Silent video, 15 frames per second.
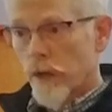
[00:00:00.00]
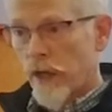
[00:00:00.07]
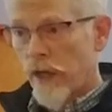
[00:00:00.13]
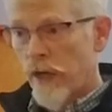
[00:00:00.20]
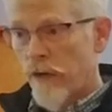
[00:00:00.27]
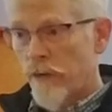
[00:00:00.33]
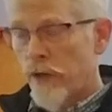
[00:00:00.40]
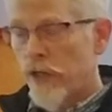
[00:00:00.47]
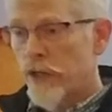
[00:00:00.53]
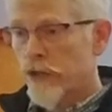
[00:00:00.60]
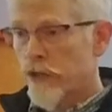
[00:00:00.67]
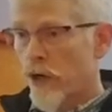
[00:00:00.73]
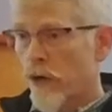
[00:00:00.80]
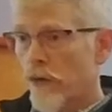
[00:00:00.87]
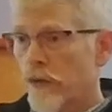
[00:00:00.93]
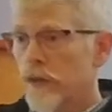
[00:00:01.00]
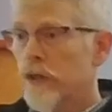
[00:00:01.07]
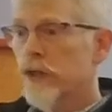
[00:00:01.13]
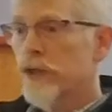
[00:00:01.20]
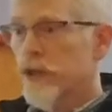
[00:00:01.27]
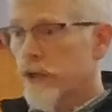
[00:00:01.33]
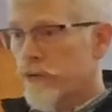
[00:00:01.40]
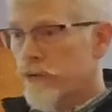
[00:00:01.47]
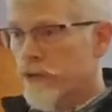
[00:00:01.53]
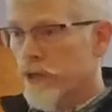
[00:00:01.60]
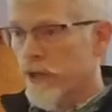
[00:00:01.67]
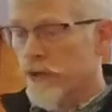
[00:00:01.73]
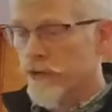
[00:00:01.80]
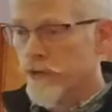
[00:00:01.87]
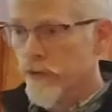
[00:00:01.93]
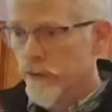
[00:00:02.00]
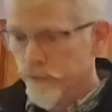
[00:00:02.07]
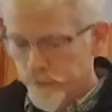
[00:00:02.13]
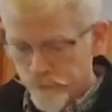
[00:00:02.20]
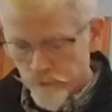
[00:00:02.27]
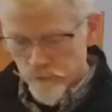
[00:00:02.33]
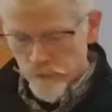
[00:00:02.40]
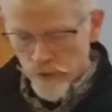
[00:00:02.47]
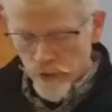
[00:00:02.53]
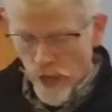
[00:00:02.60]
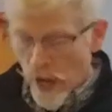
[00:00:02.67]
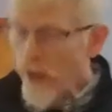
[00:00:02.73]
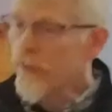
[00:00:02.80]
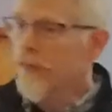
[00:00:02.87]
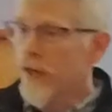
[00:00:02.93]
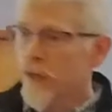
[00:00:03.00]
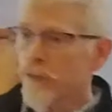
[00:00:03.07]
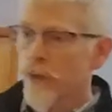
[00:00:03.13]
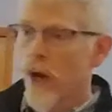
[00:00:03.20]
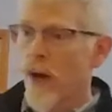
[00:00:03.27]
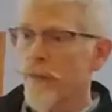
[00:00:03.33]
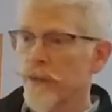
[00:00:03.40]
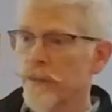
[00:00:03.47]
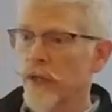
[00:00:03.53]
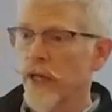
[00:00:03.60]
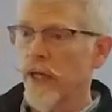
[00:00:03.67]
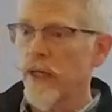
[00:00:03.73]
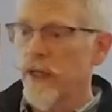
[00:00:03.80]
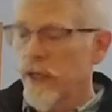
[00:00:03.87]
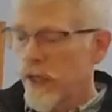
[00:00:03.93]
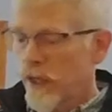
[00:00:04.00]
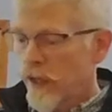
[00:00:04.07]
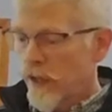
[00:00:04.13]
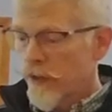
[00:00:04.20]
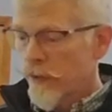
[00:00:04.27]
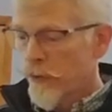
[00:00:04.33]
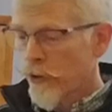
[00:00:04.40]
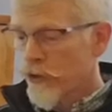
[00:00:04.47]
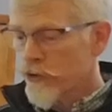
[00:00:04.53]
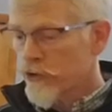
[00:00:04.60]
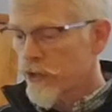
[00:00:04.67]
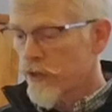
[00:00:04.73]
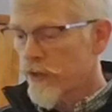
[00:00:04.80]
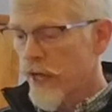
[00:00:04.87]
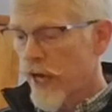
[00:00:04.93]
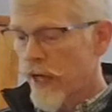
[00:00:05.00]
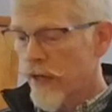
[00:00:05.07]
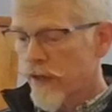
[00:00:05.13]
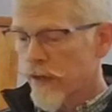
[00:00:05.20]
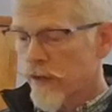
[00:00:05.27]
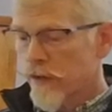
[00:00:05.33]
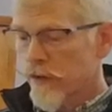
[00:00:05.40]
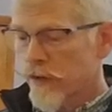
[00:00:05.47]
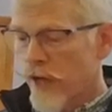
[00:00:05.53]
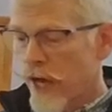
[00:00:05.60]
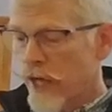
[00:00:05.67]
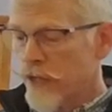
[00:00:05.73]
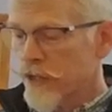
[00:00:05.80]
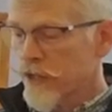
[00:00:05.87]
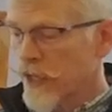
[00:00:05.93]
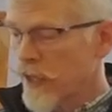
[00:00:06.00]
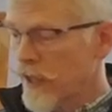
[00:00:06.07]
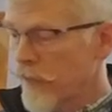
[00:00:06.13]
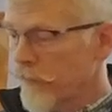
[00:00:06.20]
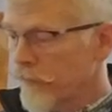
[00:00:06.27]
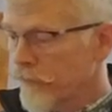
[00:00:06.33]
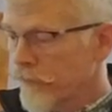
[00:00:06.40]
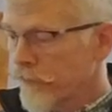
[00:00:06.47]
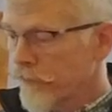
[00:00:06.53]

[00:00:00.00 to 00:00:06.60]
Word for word: if he so chooses. I think probably the person that, that, uh,